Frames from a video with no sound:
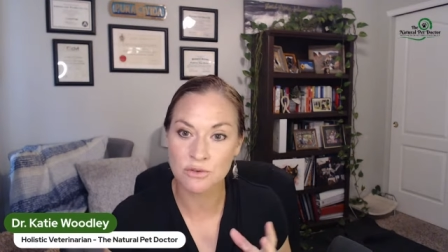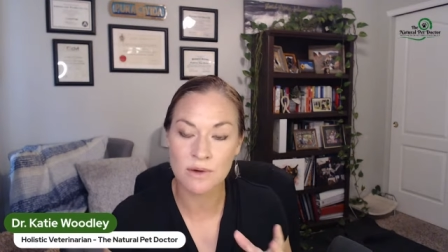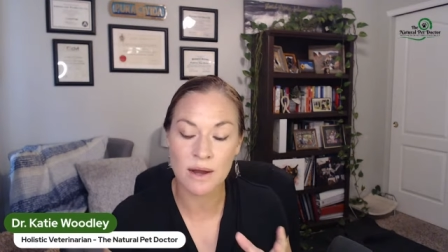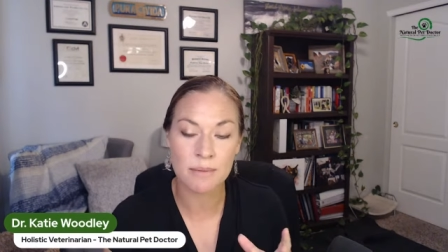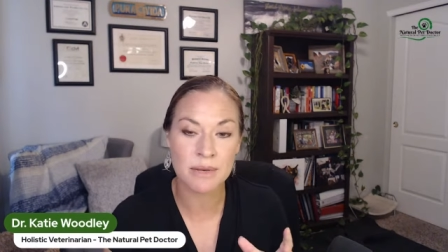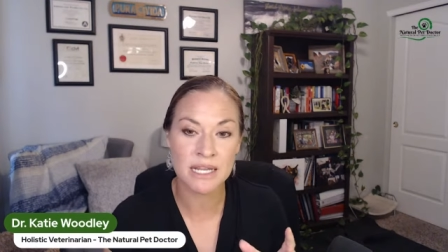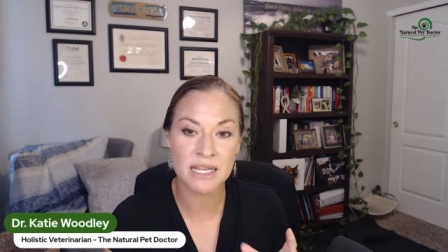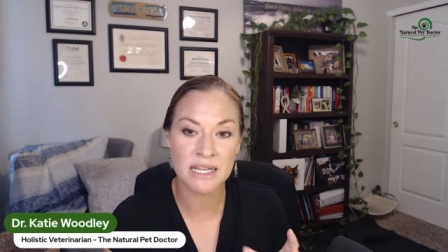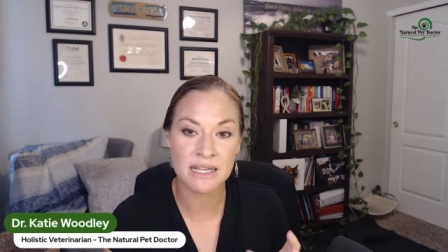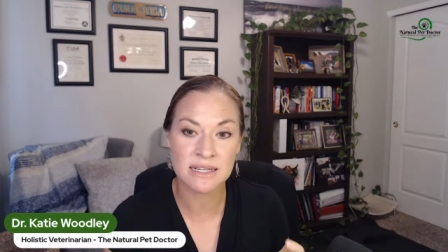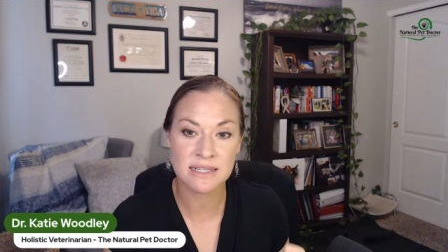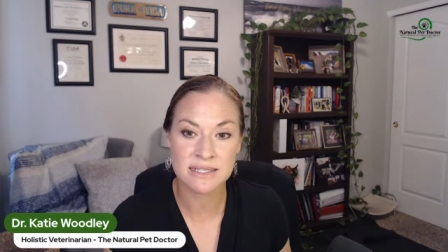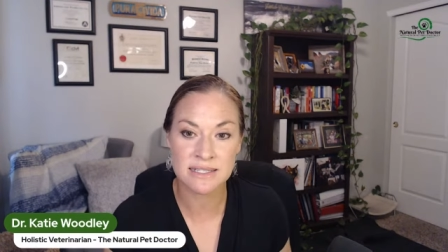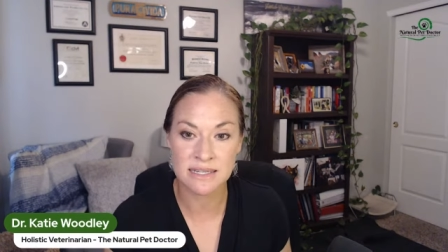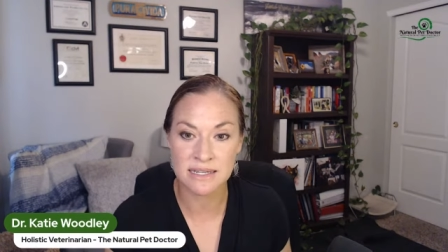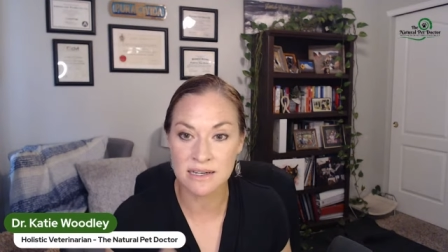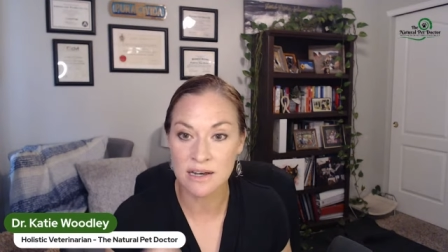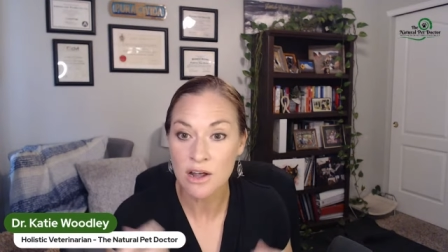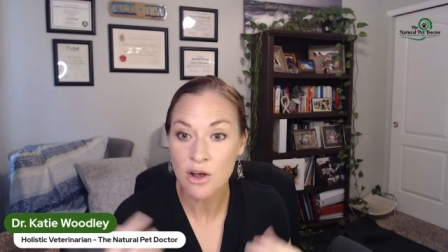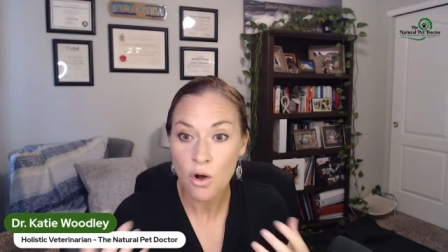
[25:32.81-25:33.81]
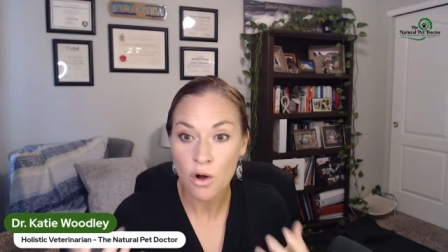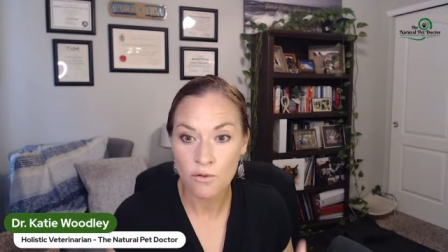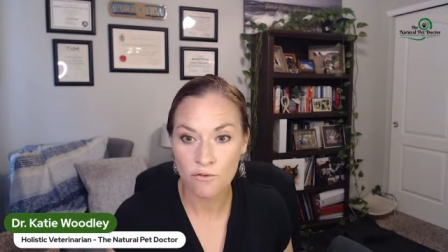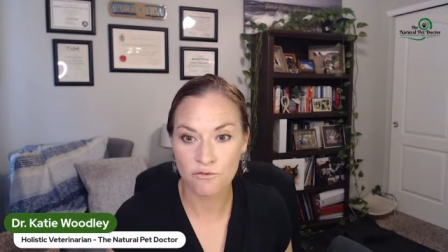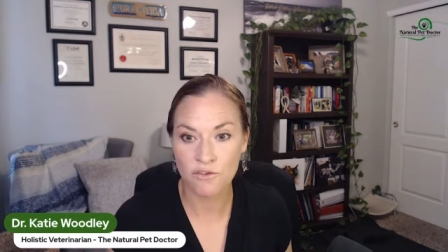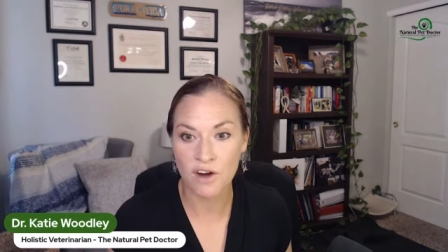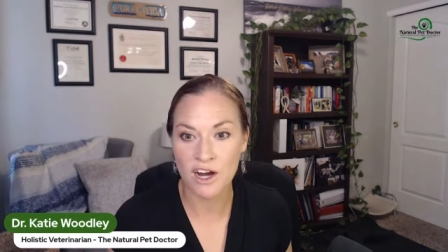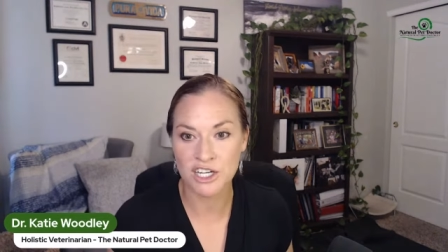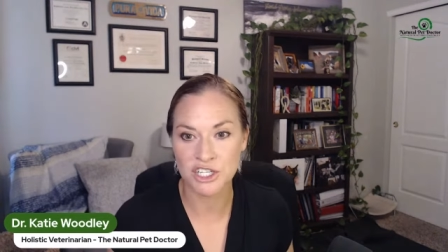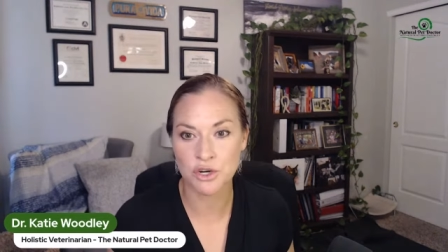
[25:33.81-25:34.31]
remedies and
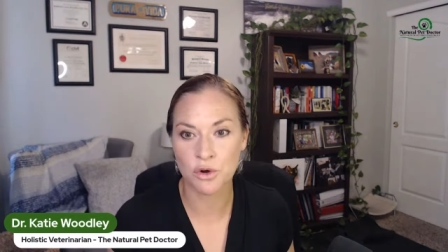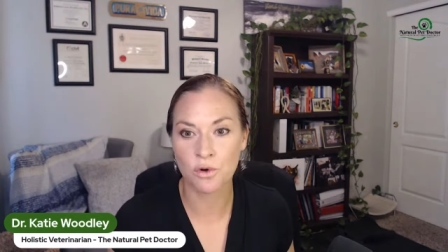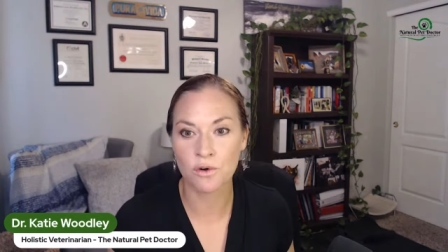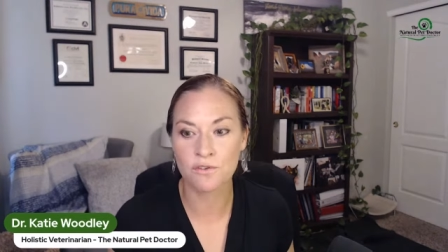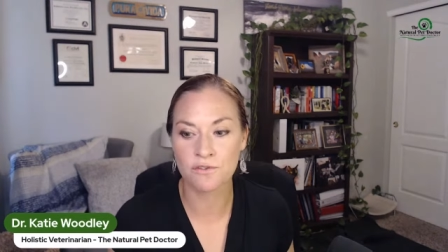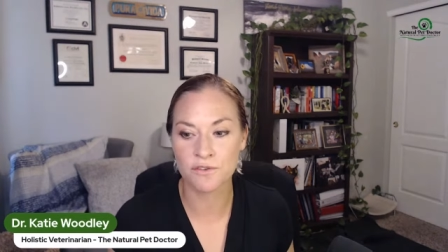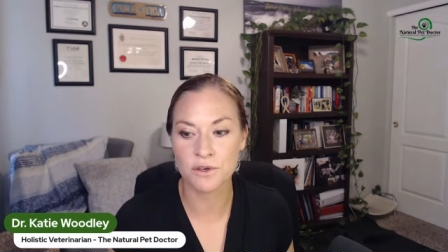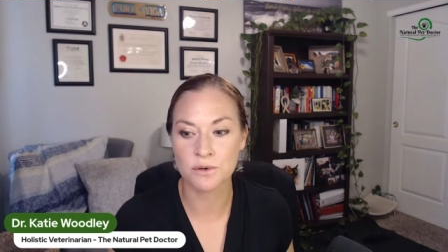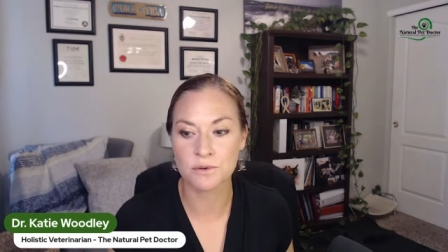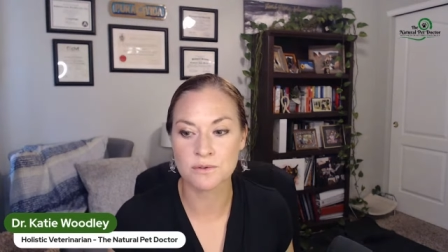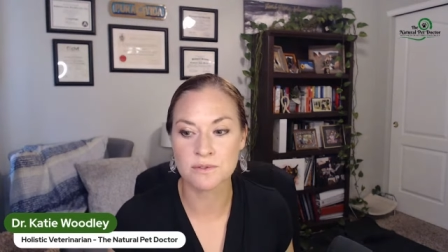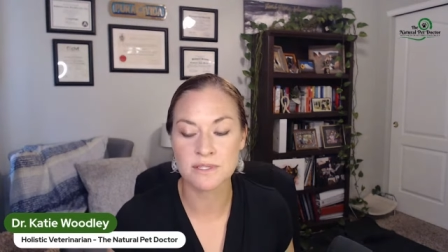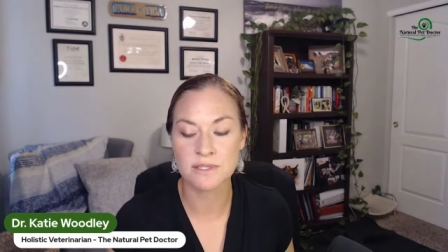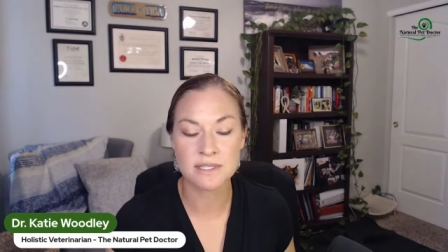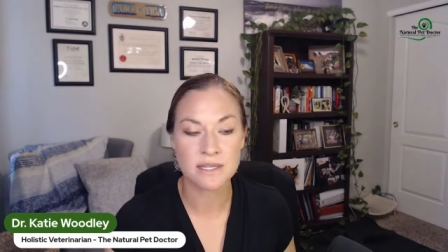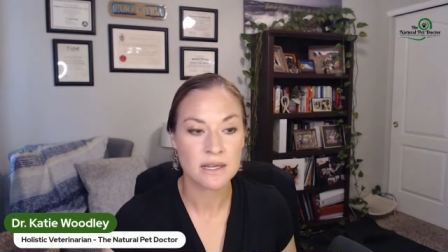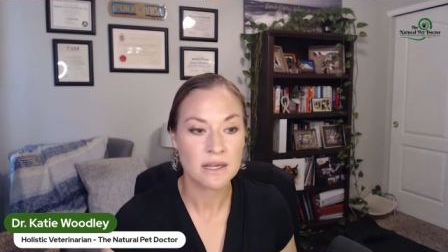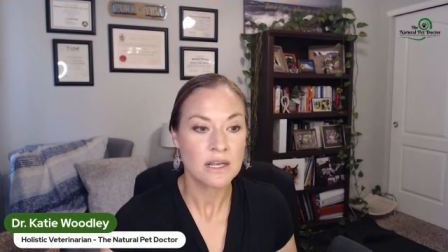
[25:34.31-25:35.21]
fresh whole foods.